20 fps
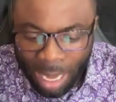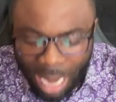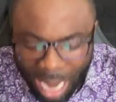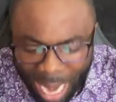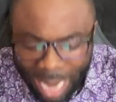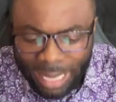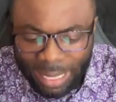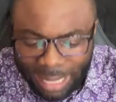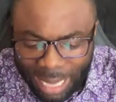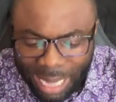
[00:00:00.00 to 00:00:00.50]

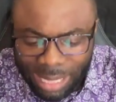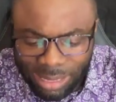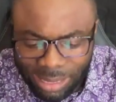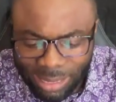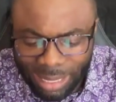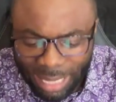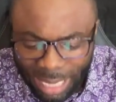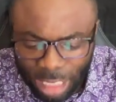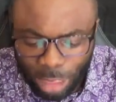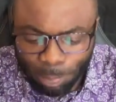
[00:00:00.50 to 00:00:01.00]
I
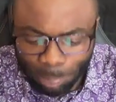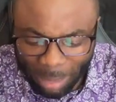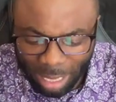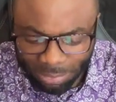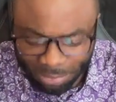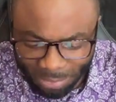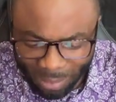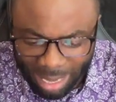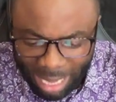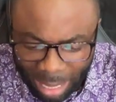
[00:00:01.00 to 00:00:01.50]
cancel it by
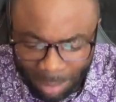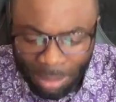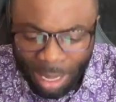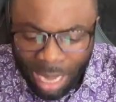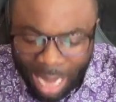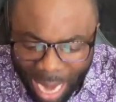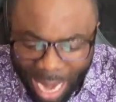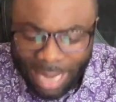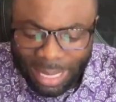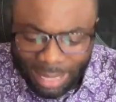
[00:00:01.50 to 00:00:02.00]
fire.
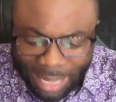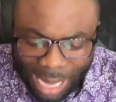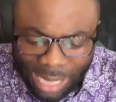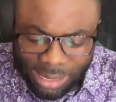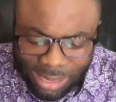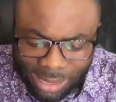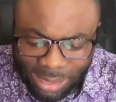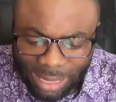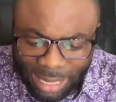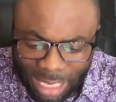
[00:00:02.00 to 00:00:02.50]
I
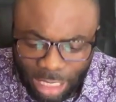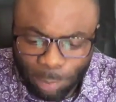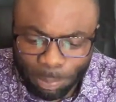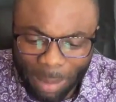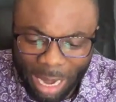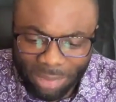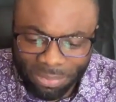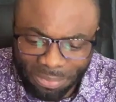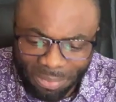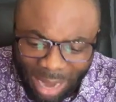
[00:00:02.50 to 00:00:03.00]
cancel it
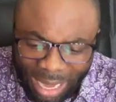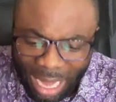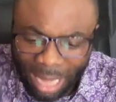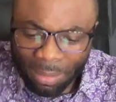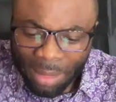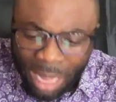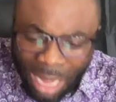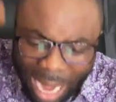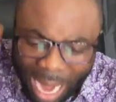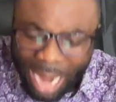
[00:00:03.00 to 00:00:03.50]
by fire.
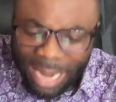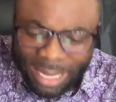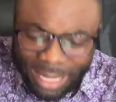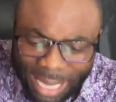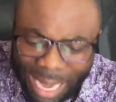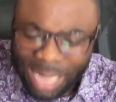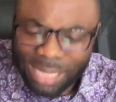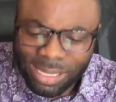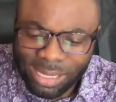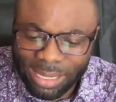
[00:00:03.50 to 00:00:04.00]
I
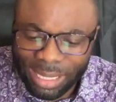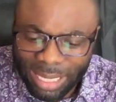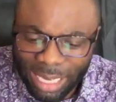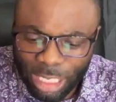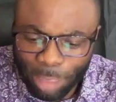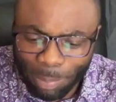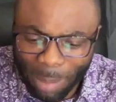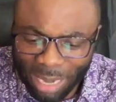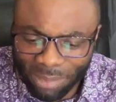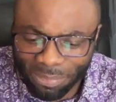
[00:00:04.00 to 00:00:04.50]
cancel
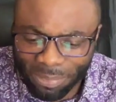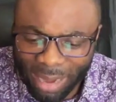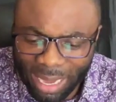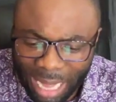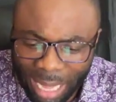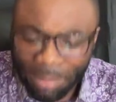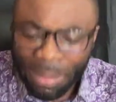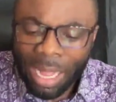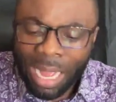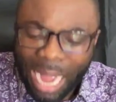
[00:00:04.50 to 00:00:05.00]
it by
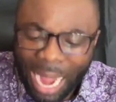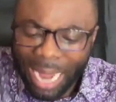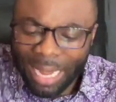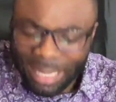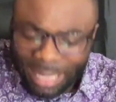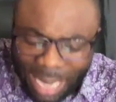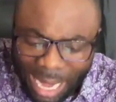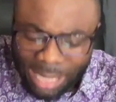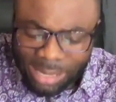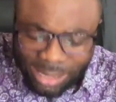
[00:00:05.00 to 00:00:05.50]
fire. I
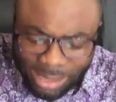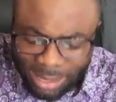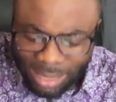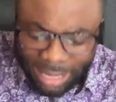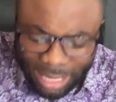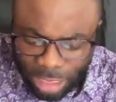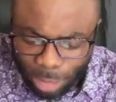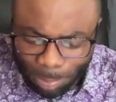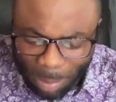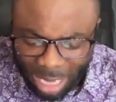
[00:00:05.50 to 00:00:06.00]
cancel
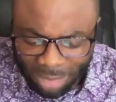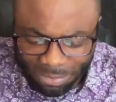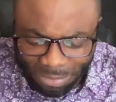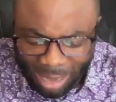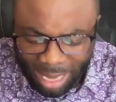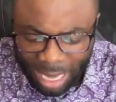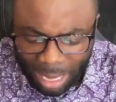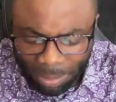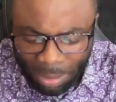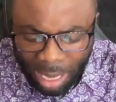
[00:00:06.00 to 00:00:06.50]
it by
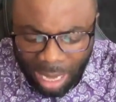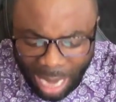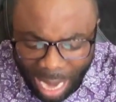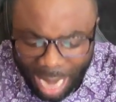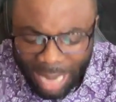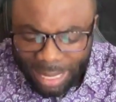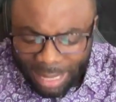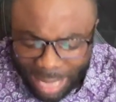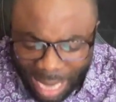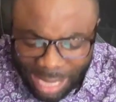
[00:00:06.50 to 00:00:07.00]
fire.
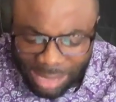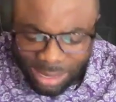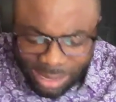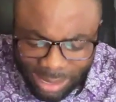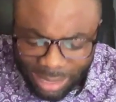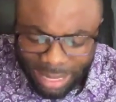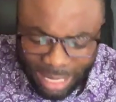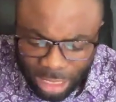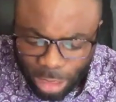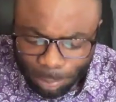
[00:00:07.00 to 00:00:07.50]
I cancel
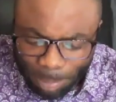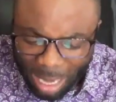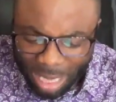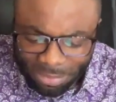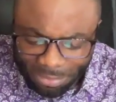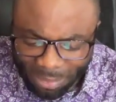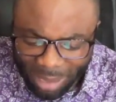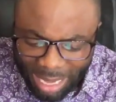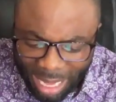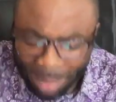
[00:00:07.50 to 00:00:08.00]
cancel it by
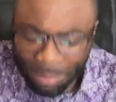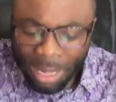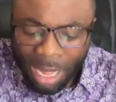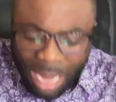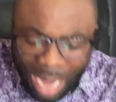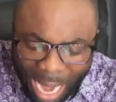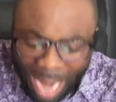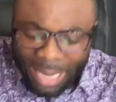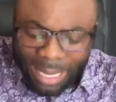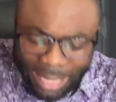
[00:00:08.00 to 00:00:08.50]
fire.
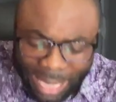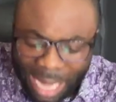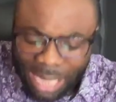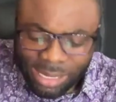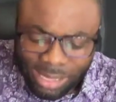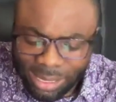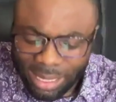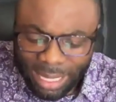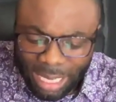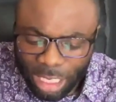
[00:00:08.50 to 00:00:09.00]
I
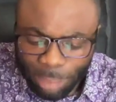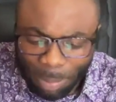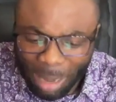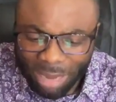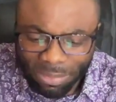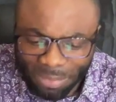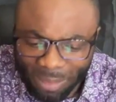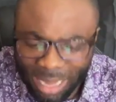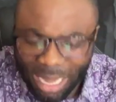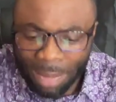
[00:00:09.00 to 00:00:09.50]
cancel it
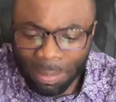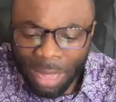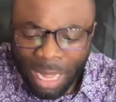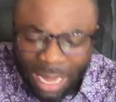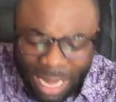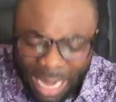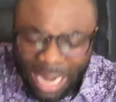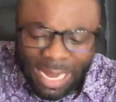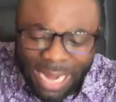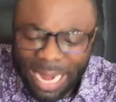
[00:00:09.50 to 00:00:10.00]
by fire.
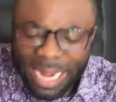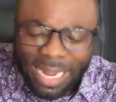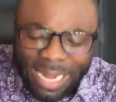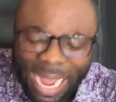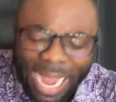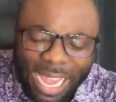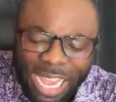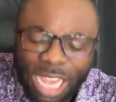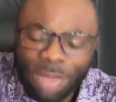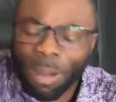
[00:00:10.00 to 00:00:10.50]
In the
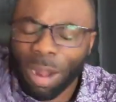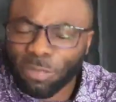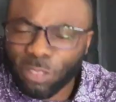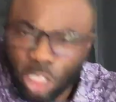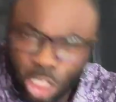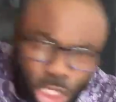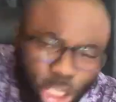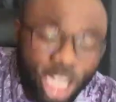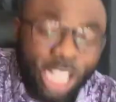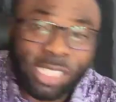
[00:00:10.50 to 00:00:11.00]
name of
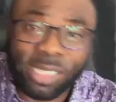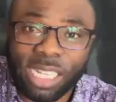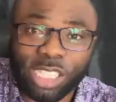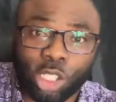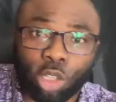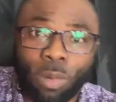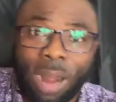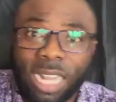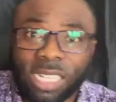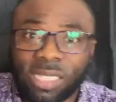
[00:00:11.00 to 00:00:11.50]
Jesus
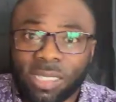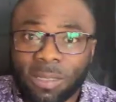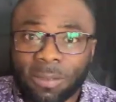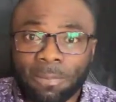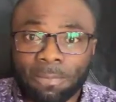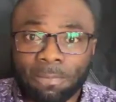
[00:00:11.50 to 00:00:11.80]
Christ.